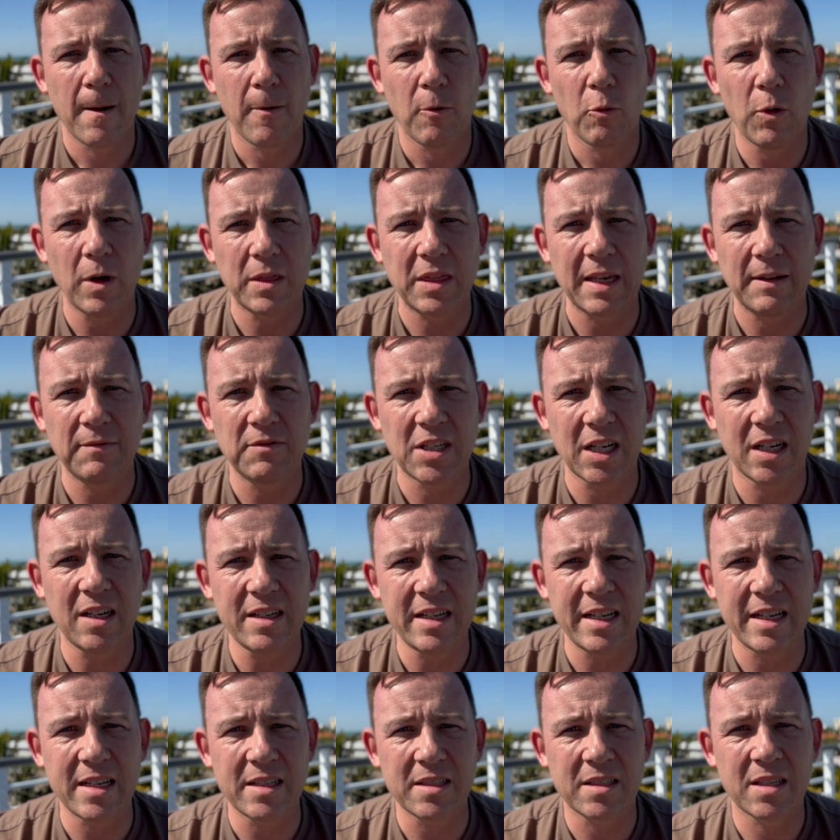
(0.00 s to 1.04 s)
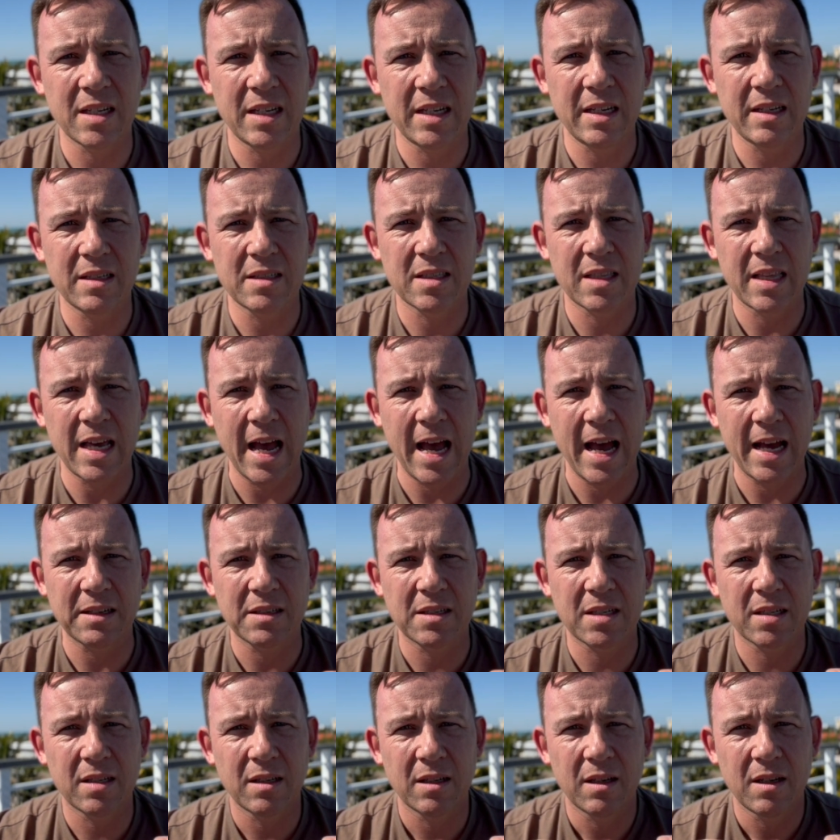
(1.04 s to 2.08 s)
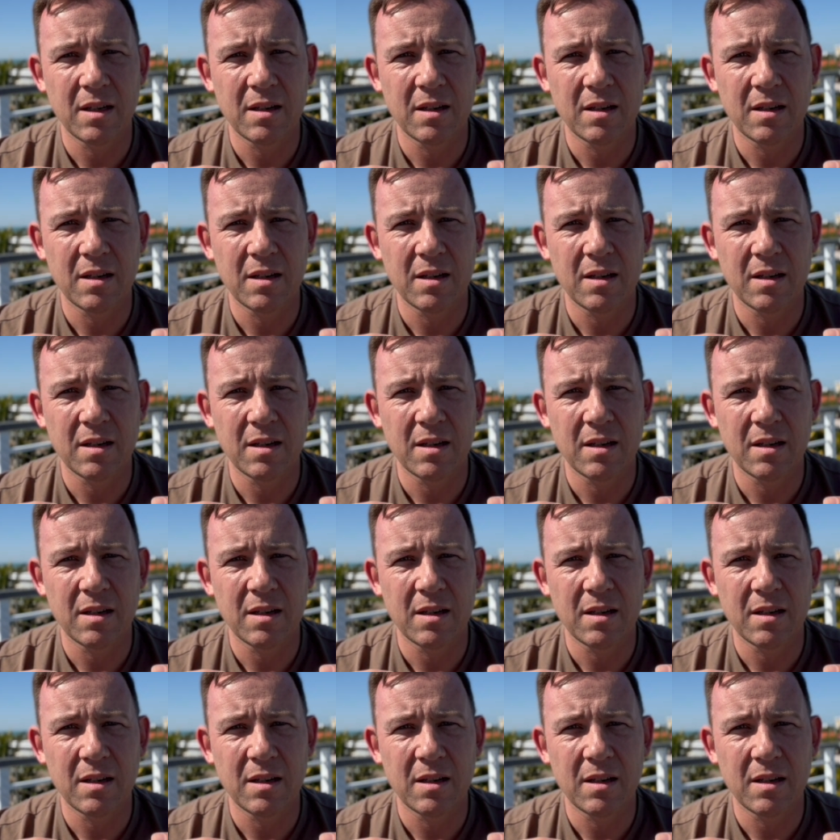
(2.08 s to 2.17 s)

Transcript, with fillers: what they've done is, is that